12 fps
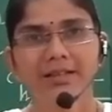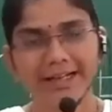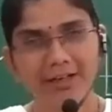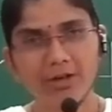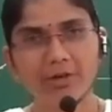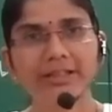
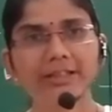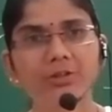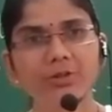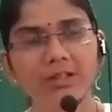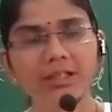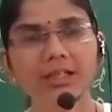According
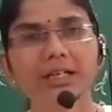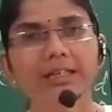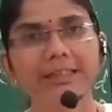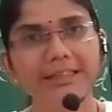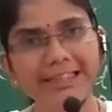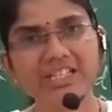to the
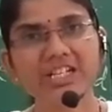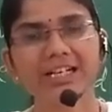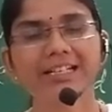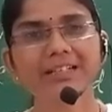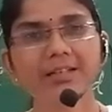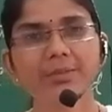Le
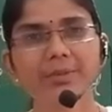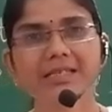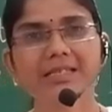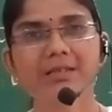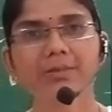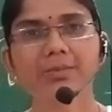Chatelier
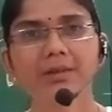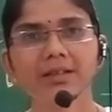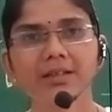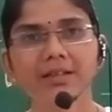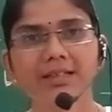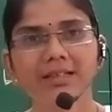
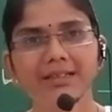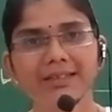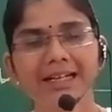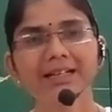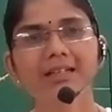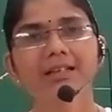principle,
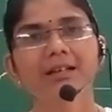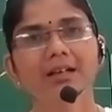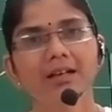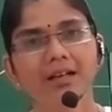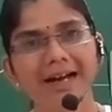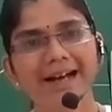
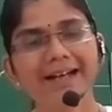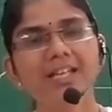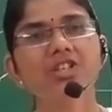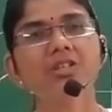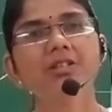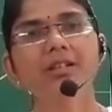that
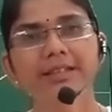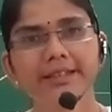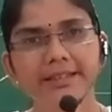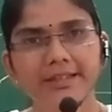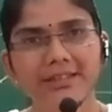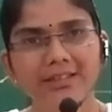additional
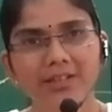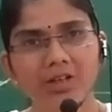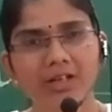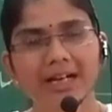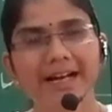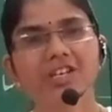heat
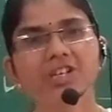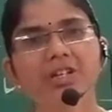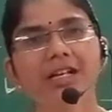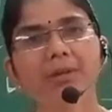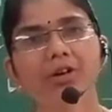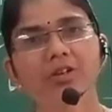or
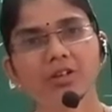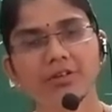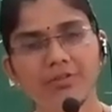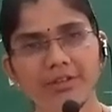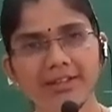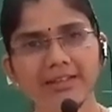additional amount
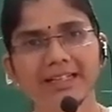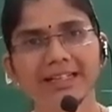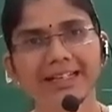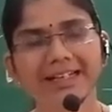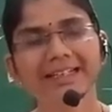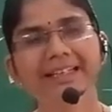of heat,
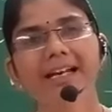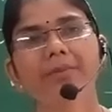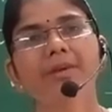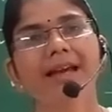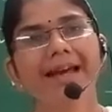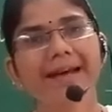it can
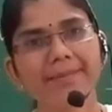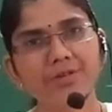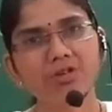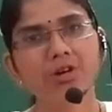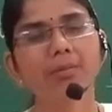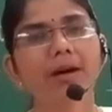be
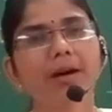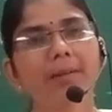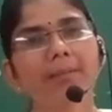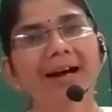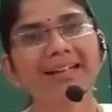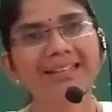
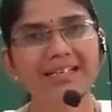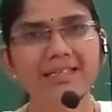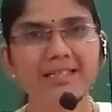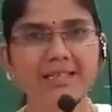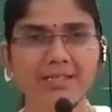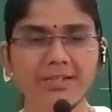absorbed by
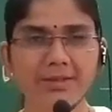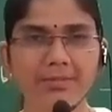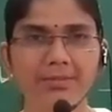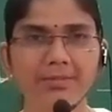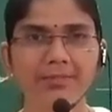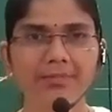that system,
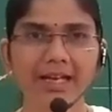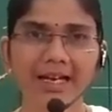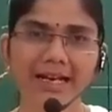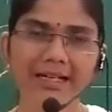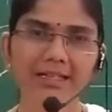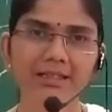
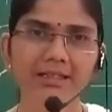and